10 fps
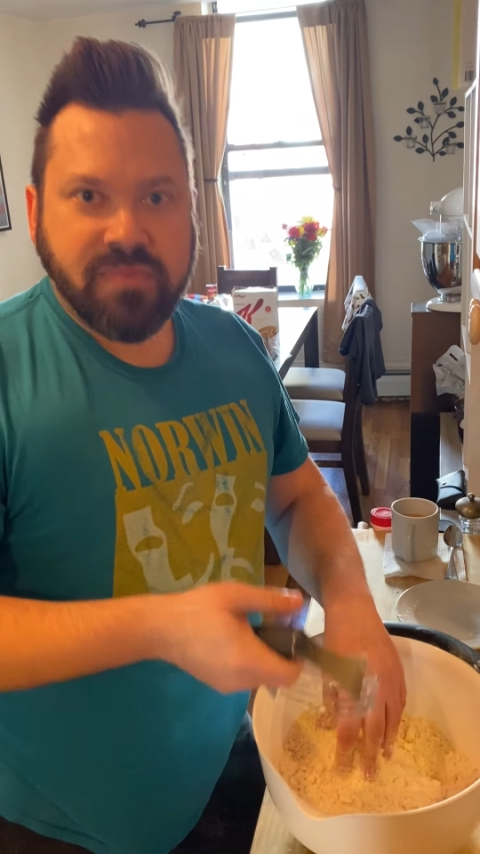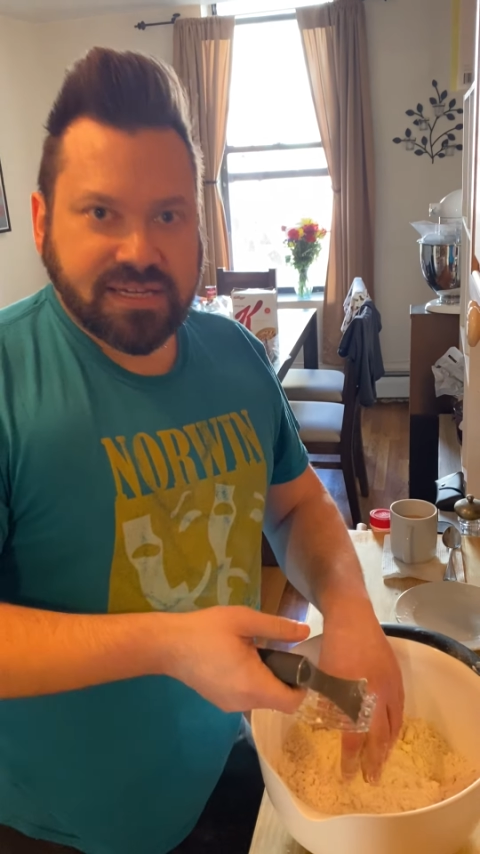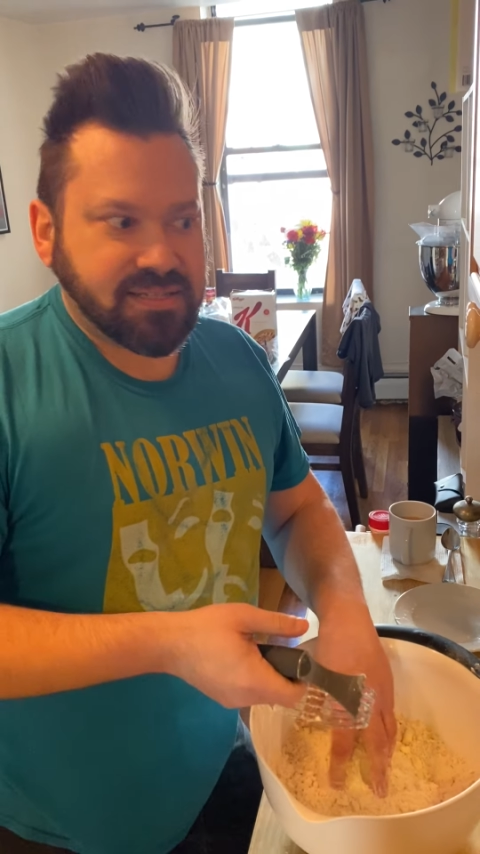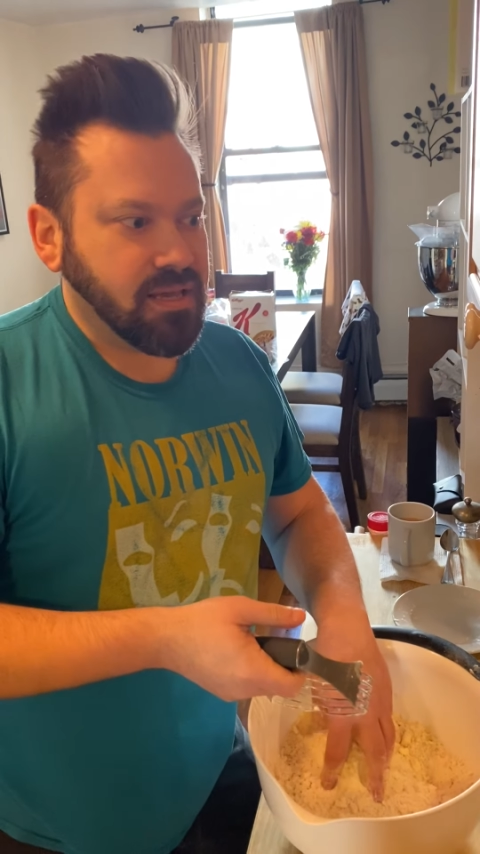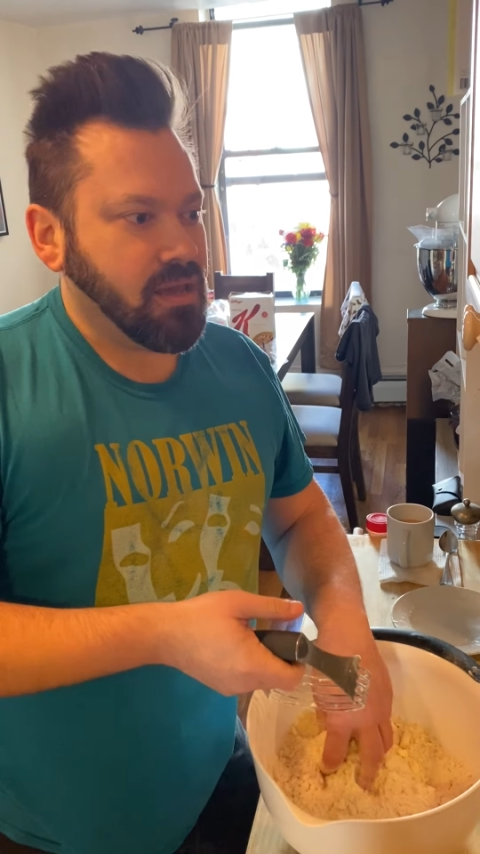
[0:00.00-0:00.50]

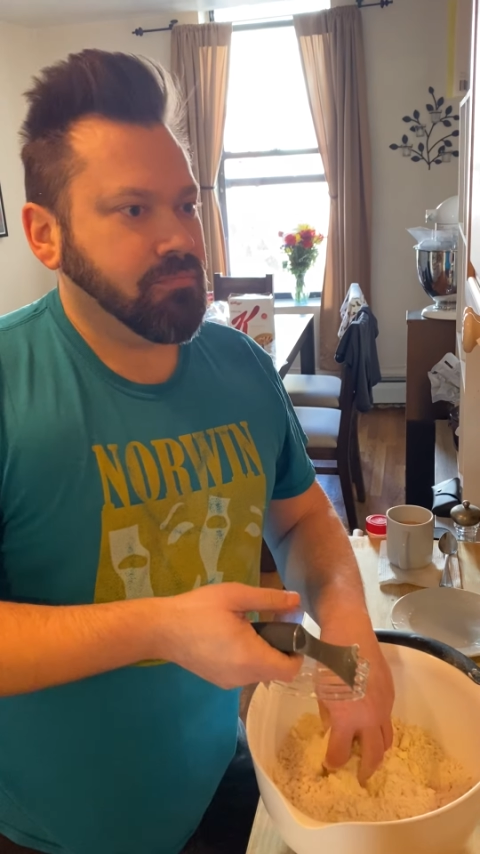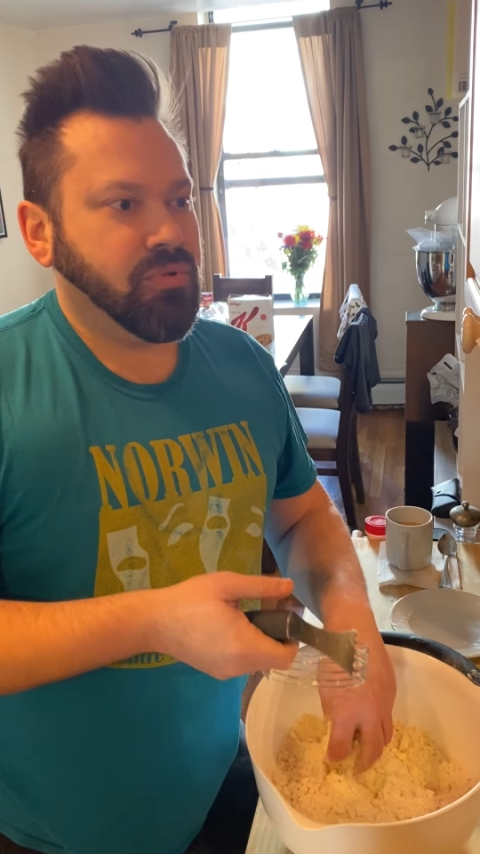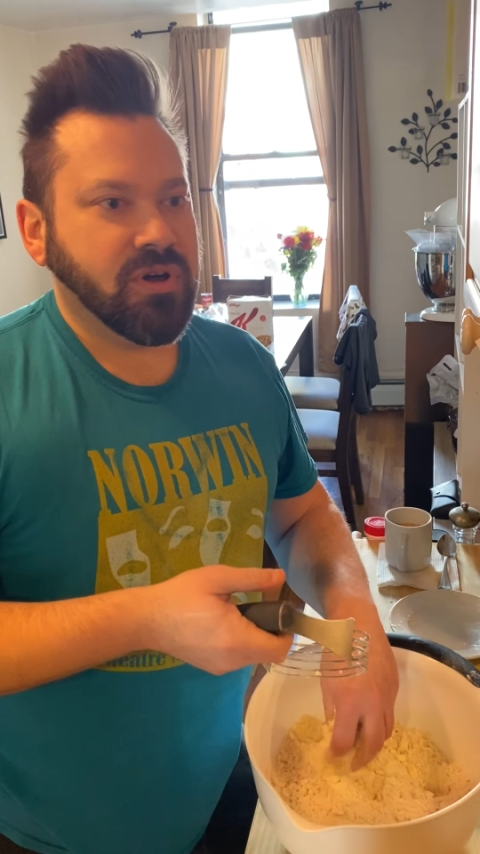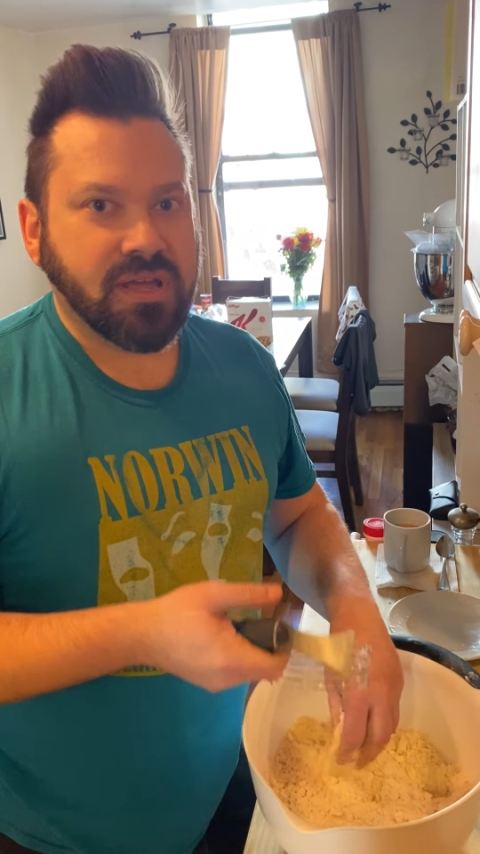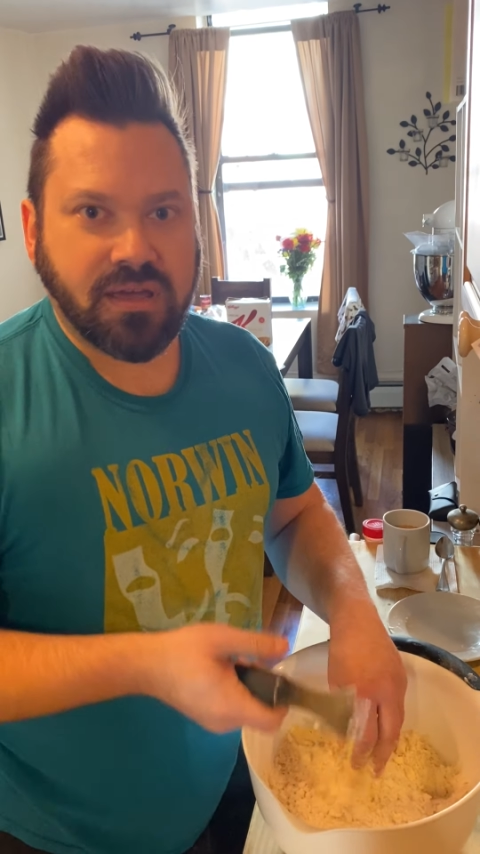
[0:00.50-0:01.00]
mixing it,
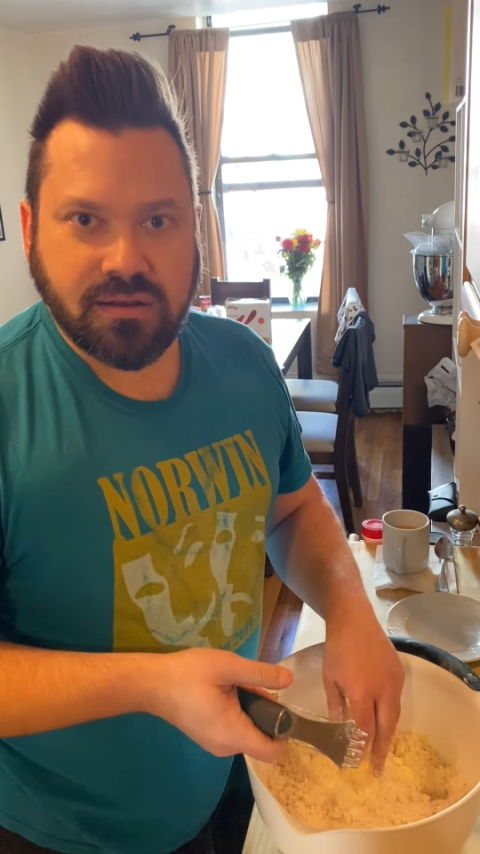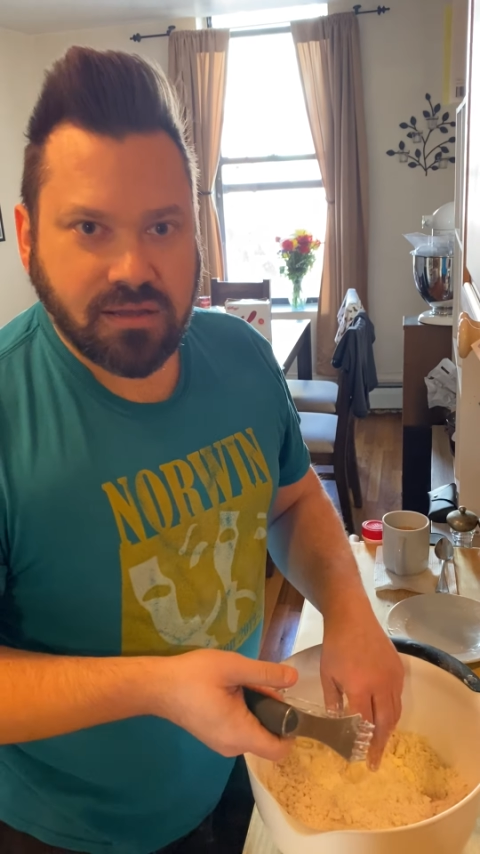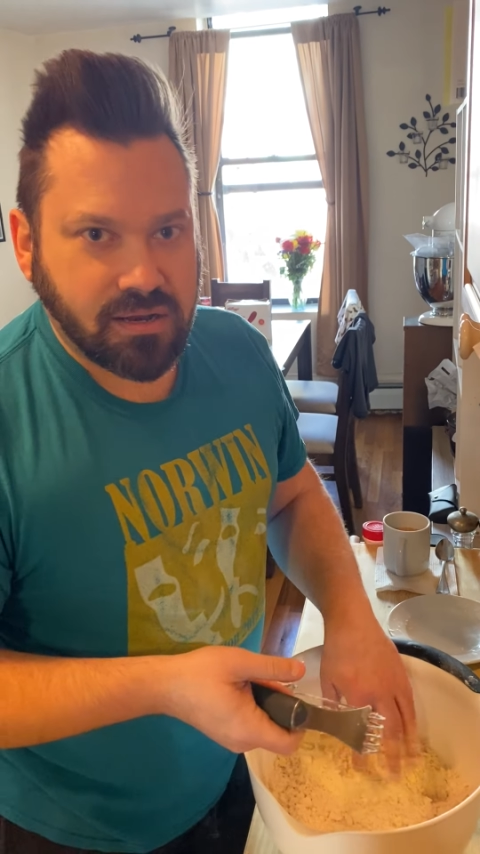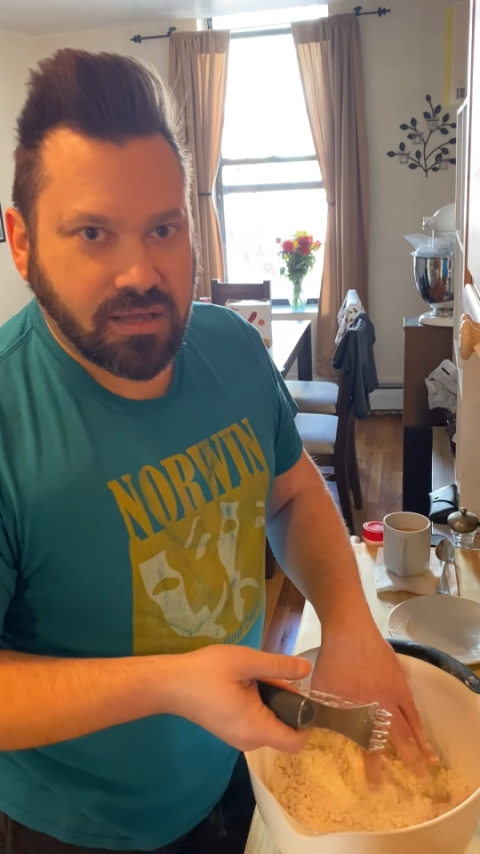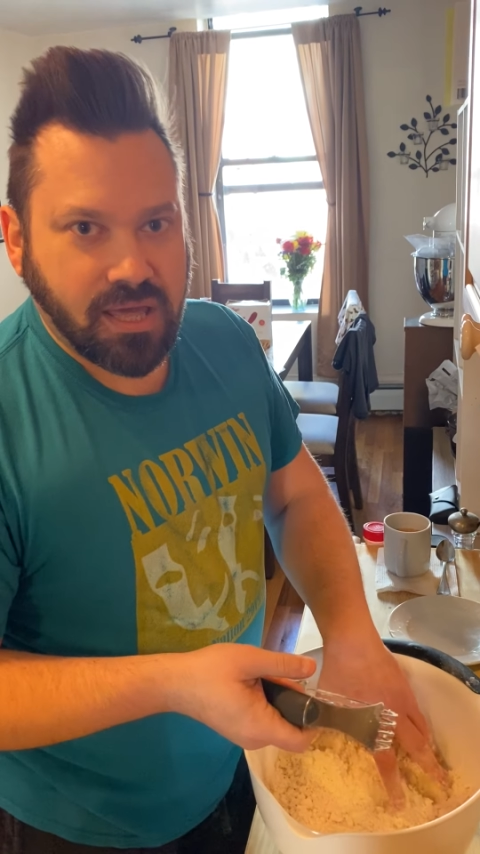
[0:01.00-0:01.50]
putting it
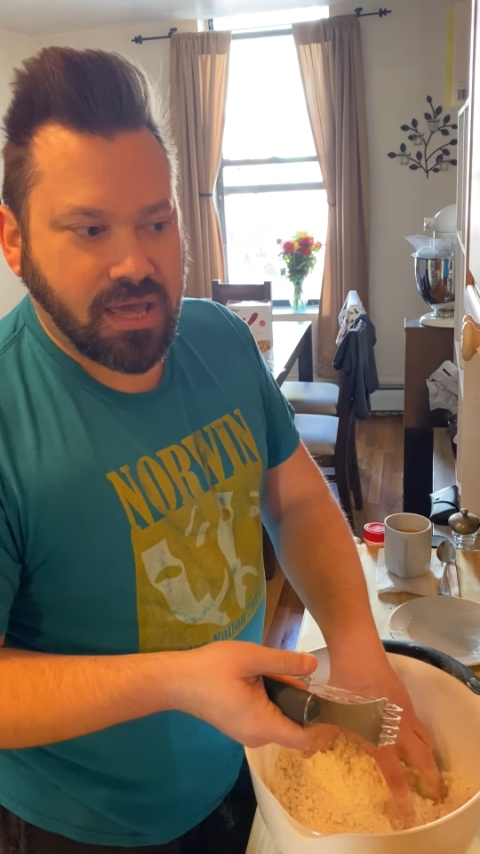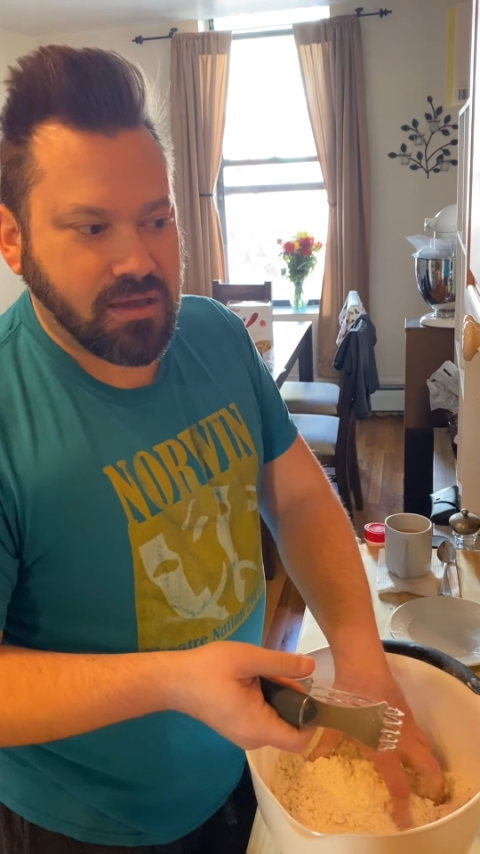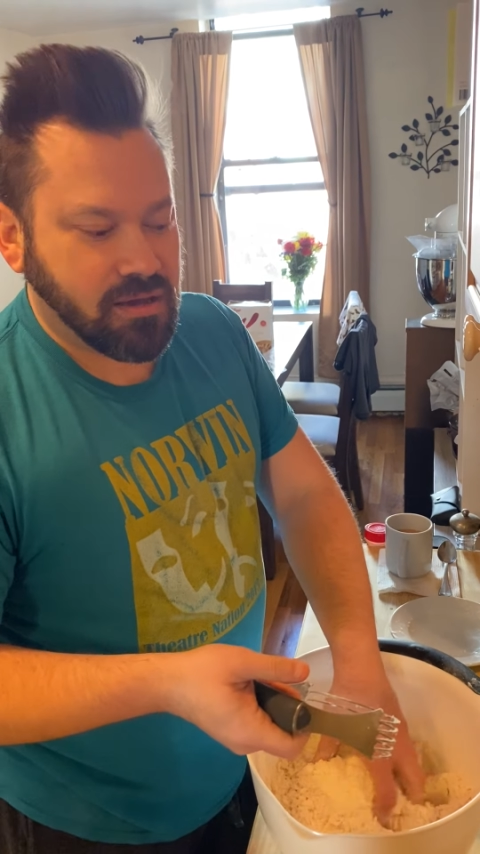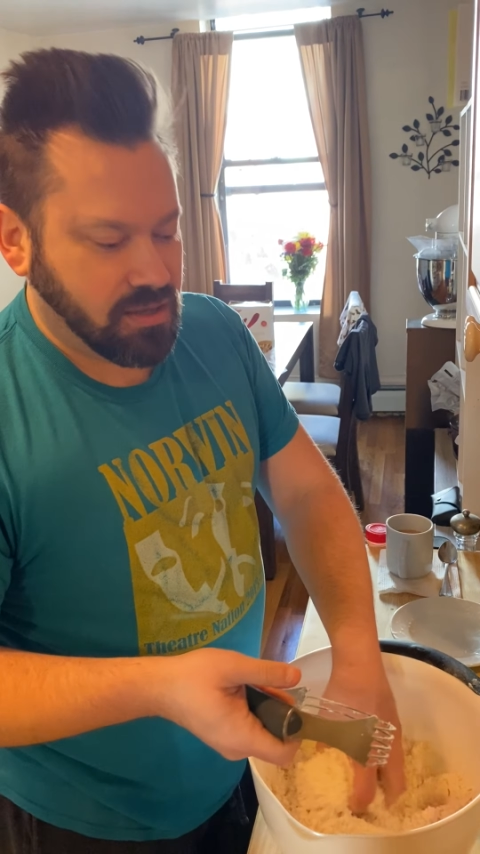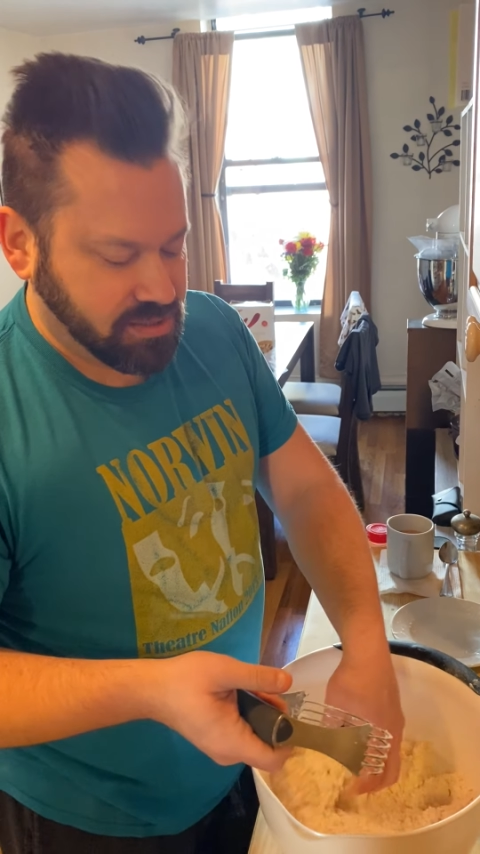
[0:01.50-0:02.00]
in a cake